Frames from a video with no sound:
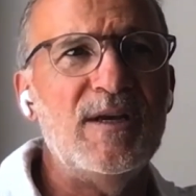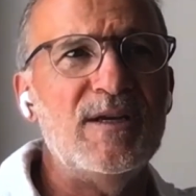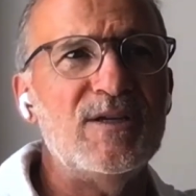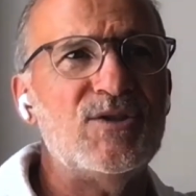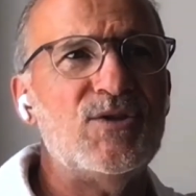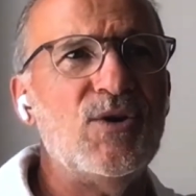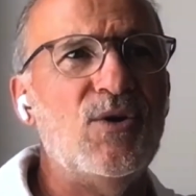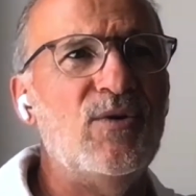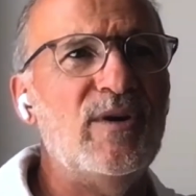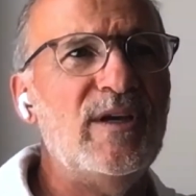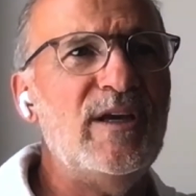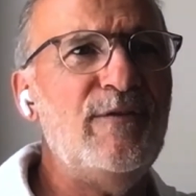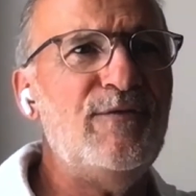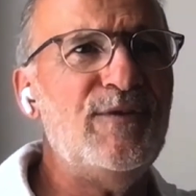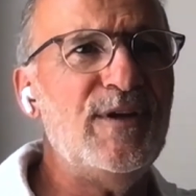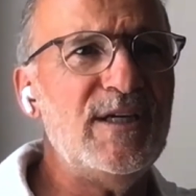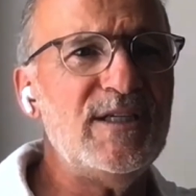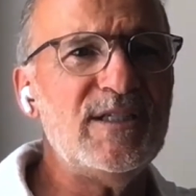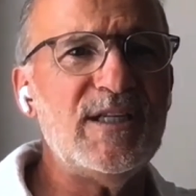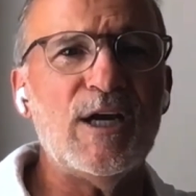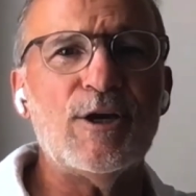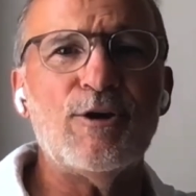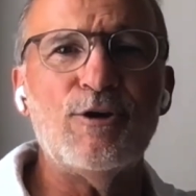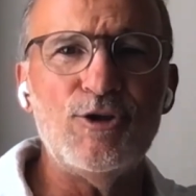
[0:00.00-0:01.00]
So if there
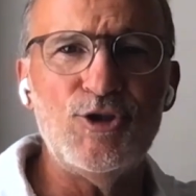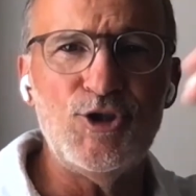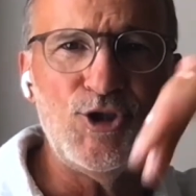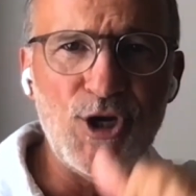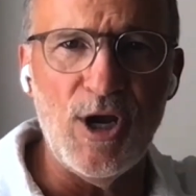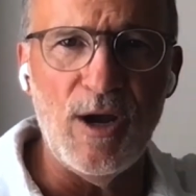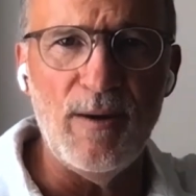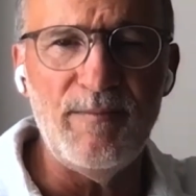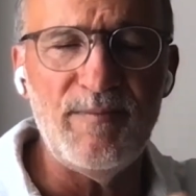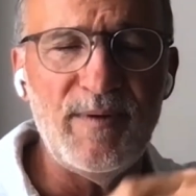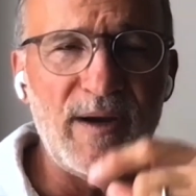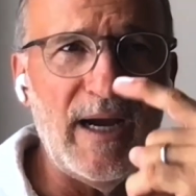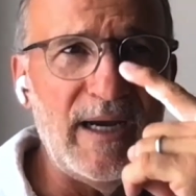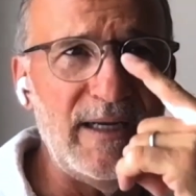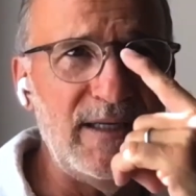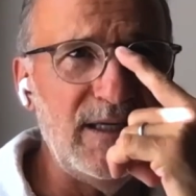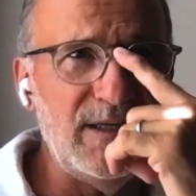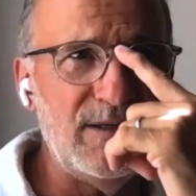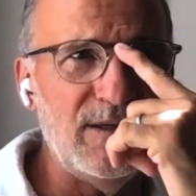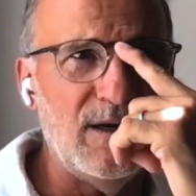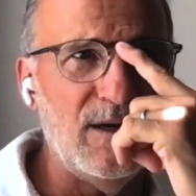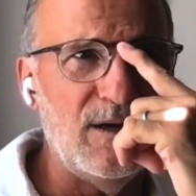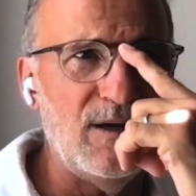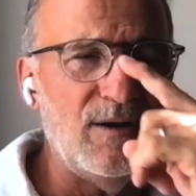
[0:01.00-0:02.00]
is like a jump, I
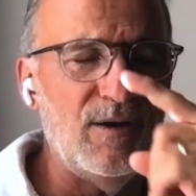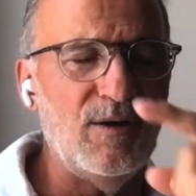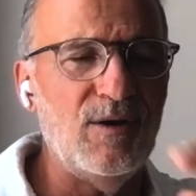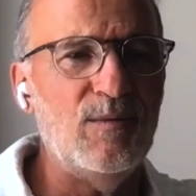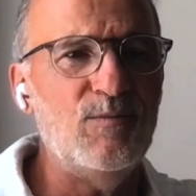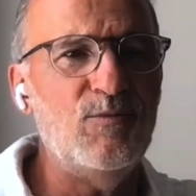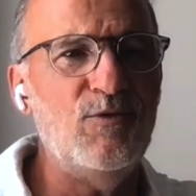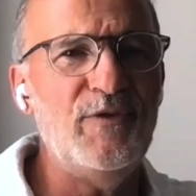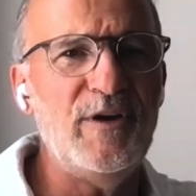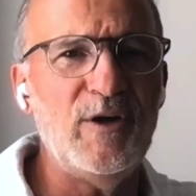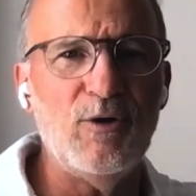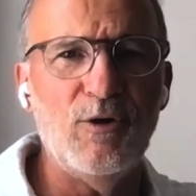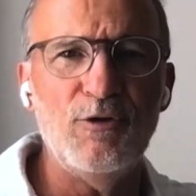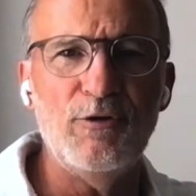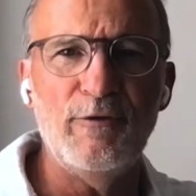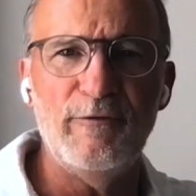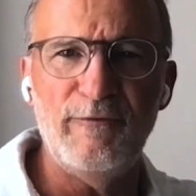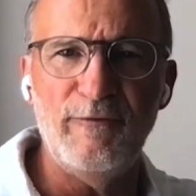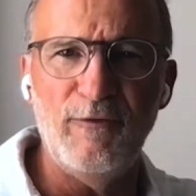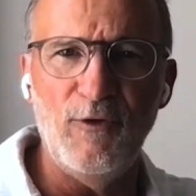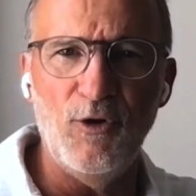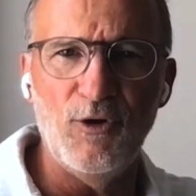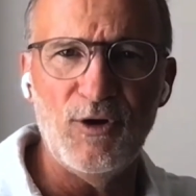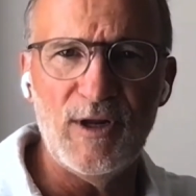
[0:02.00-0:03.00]
did a, a movie called The
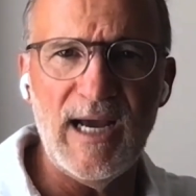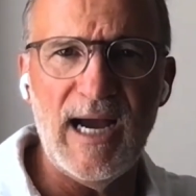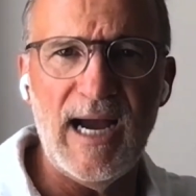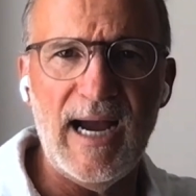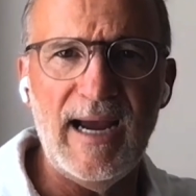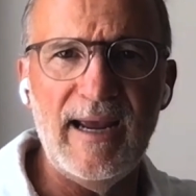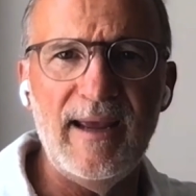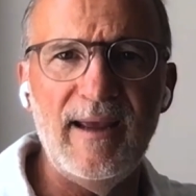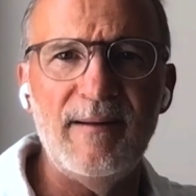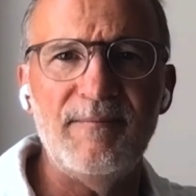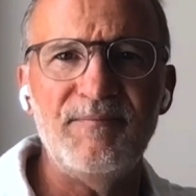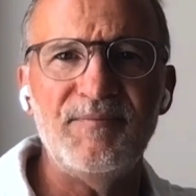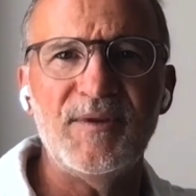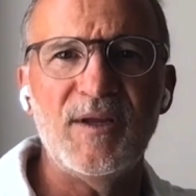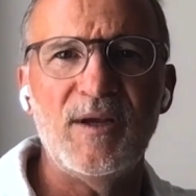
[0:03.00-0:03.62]
Fall Guy